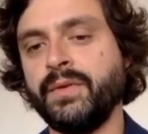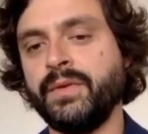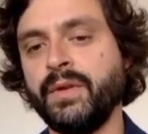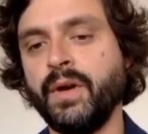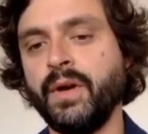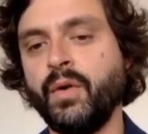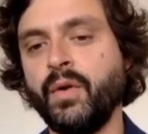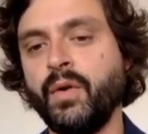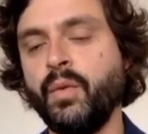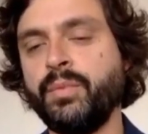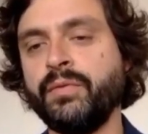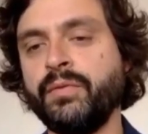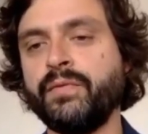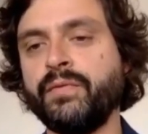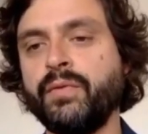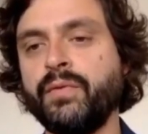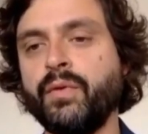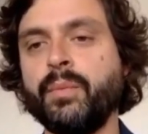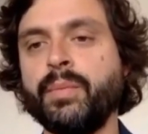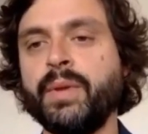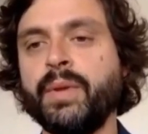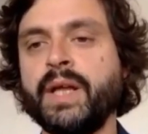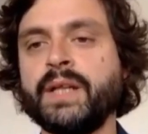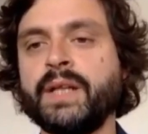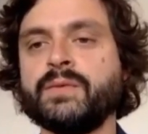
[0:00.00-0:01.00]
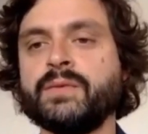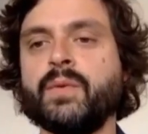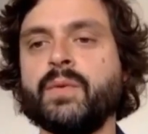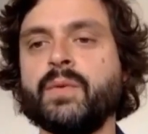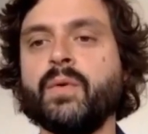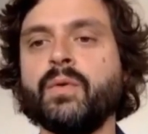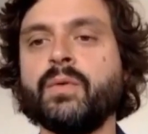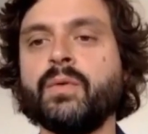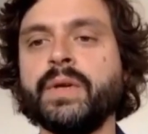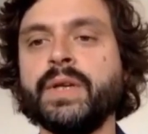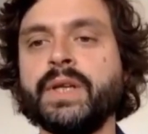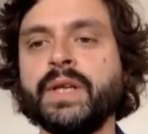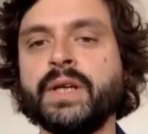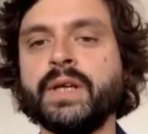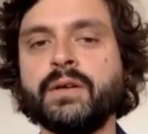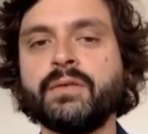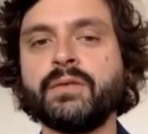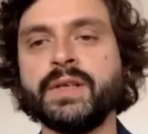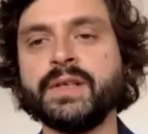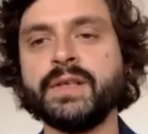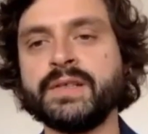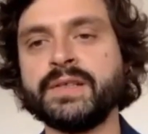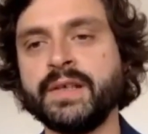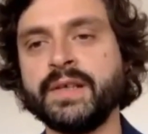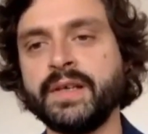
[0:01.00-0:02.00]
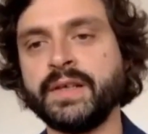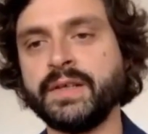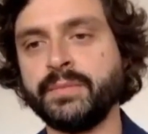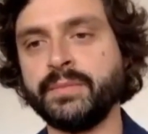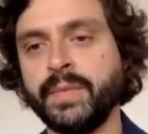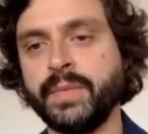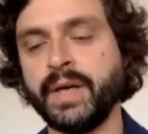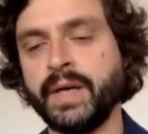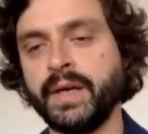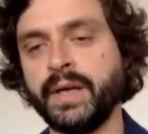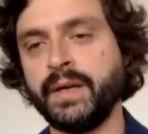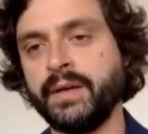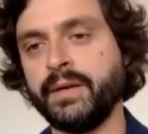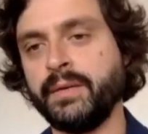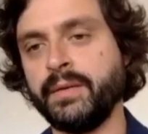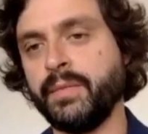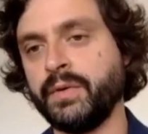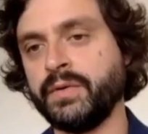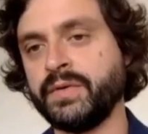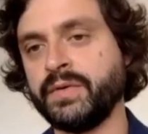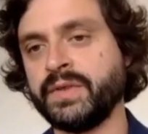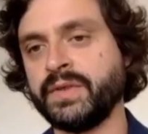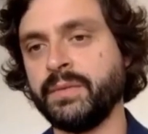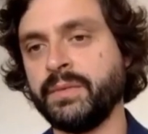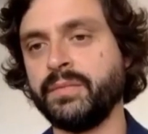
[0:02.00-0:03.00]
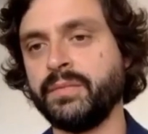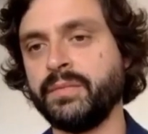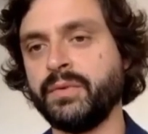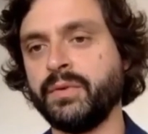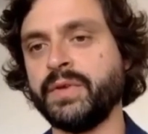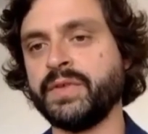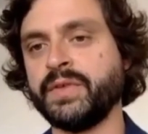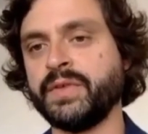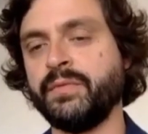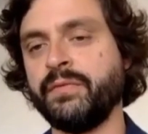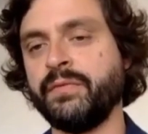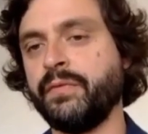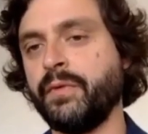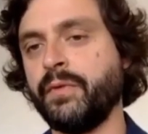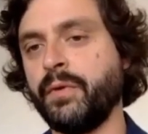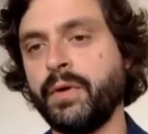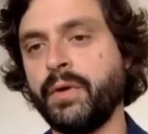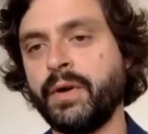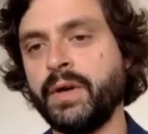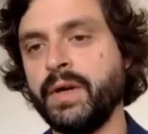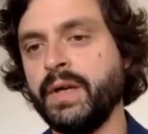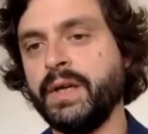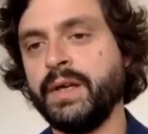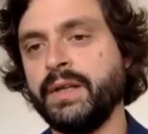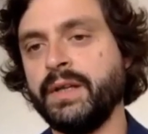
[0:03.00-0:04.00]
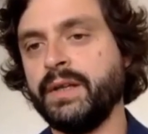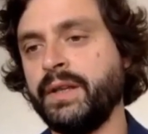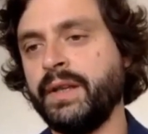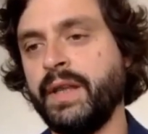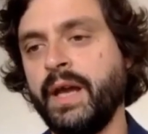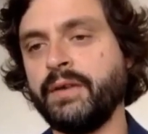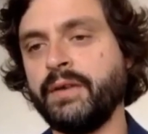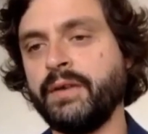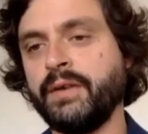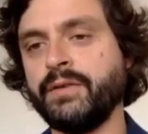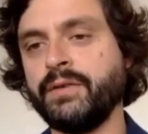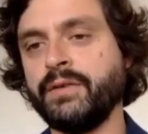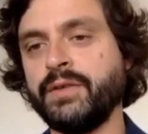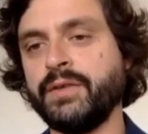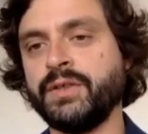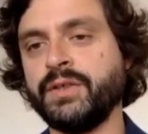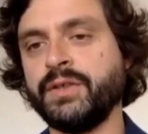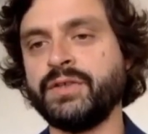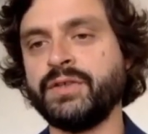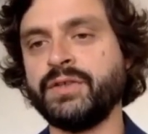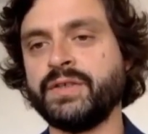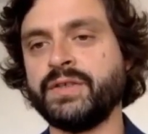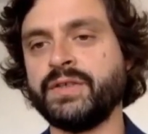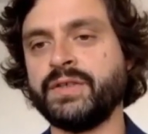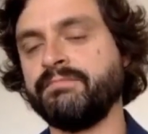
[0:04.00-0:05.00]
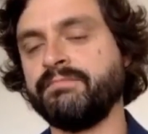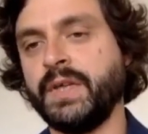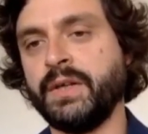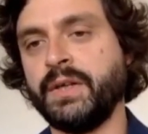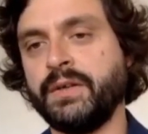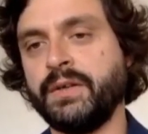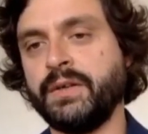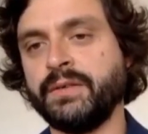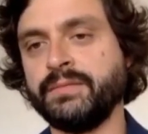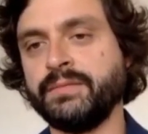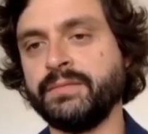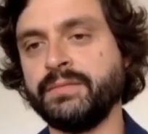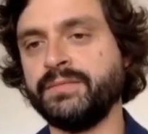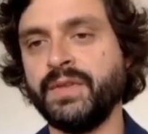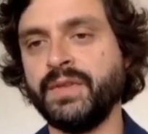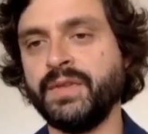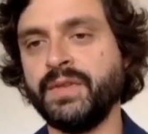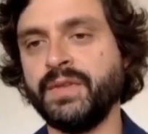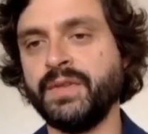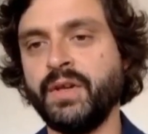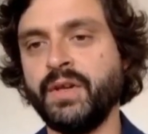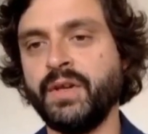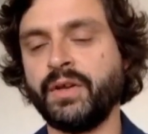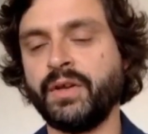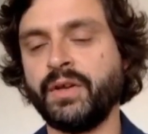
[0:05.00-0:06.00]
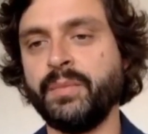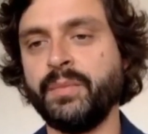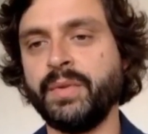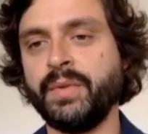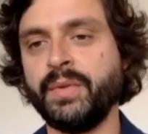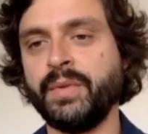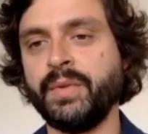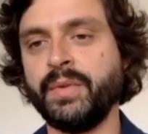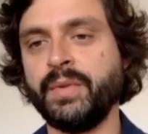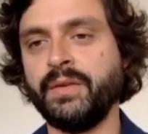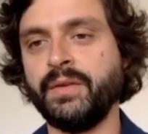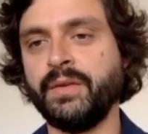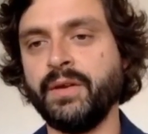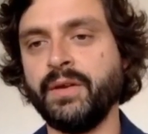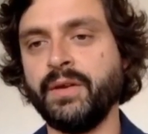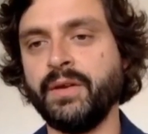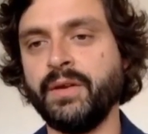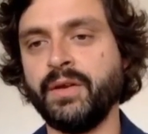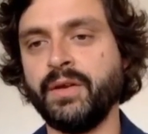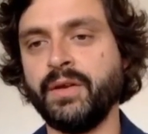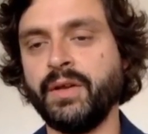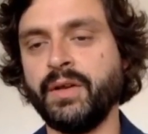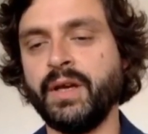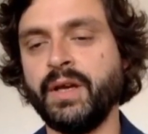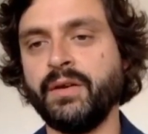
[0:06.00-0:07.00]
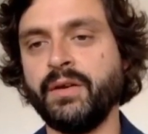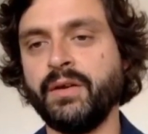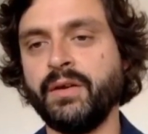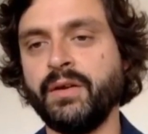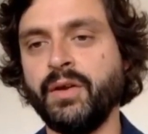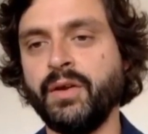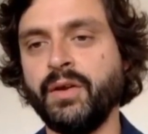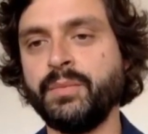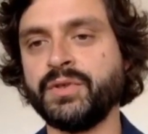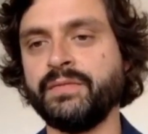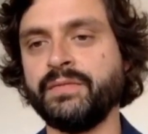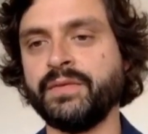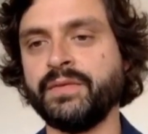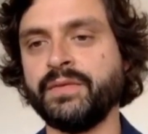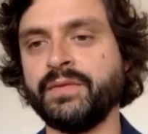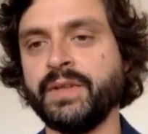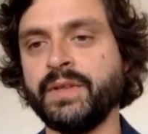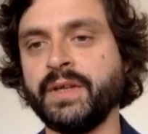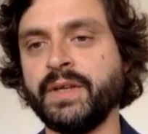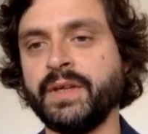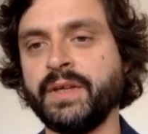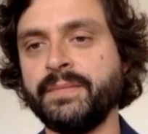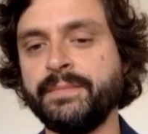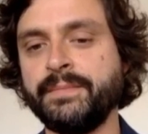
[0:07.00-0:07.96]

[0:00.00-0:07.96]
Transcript: open floor plans were already criticized by most employees before. Now they're just not an option for them.